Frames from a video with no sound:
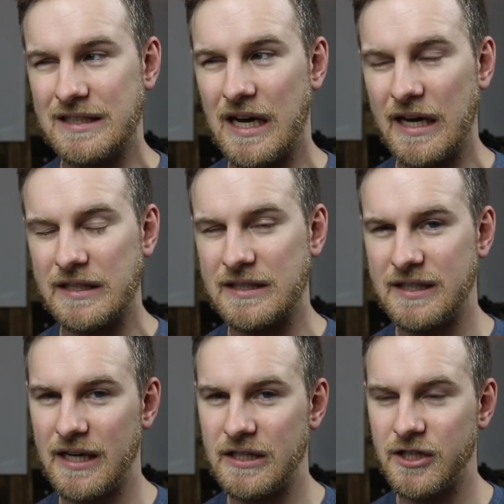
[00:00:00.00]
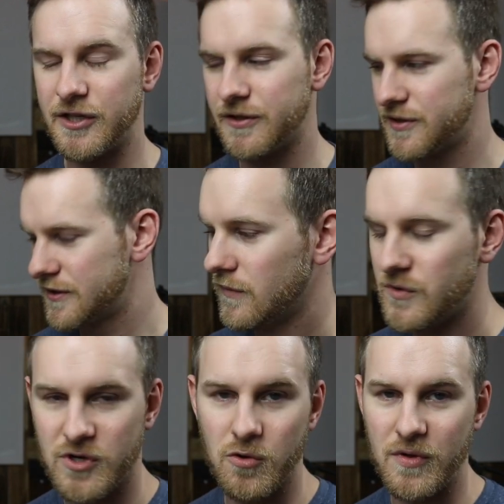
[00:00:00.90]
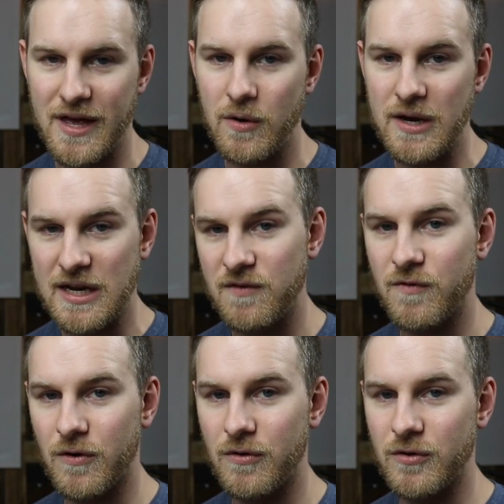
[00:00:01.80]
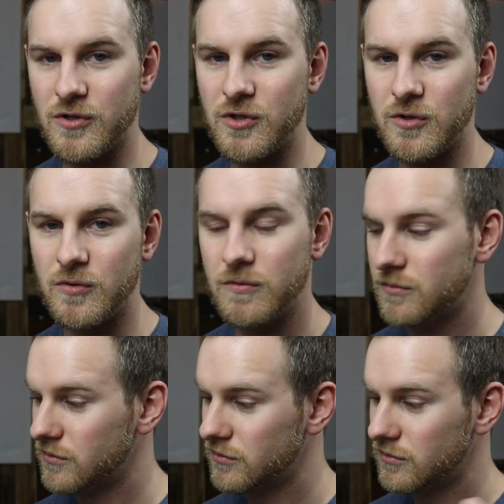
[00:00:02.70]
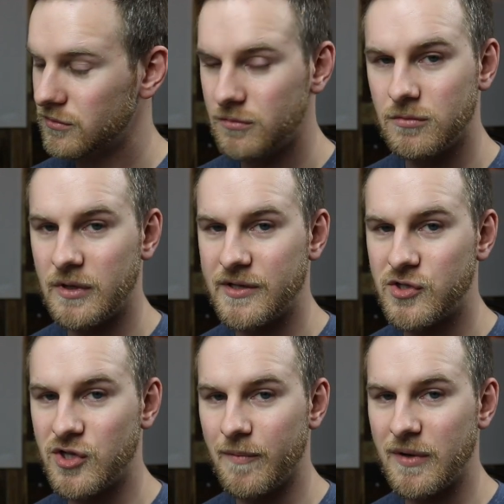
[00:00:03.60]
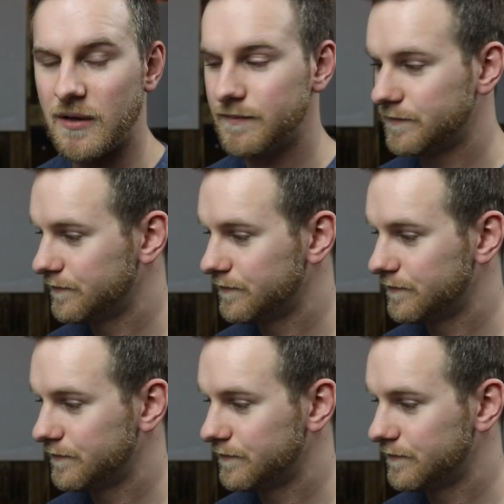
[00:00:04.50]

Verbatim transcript: nine to ten years. So without any further ado, let's jump in.